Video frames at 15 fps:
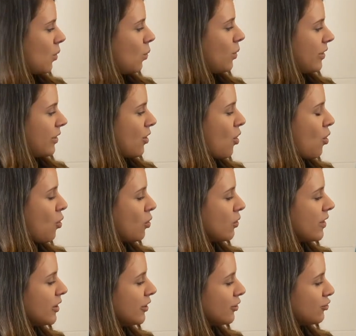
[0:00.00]
With the
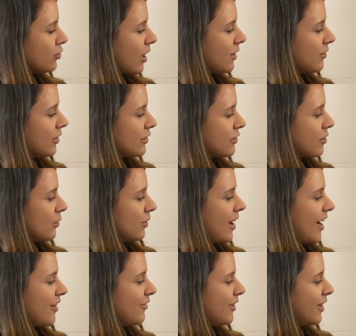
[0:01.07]
old little driver so
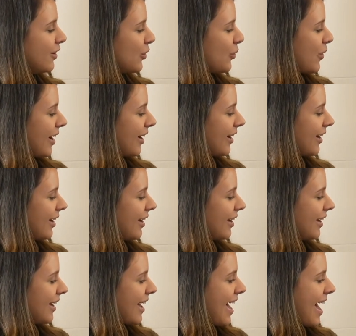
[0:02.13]
lively and quick,
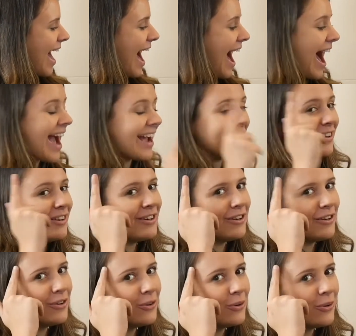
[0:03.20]
I
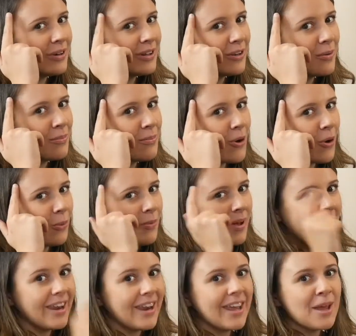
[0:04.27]
knew in a
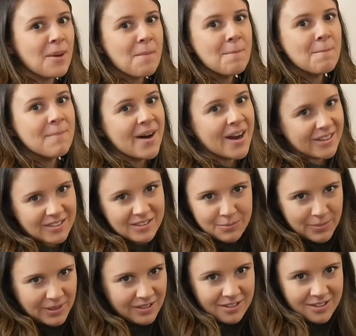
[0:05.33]
moment it
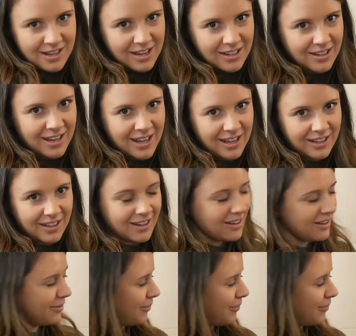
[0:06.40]
must be St. Nick.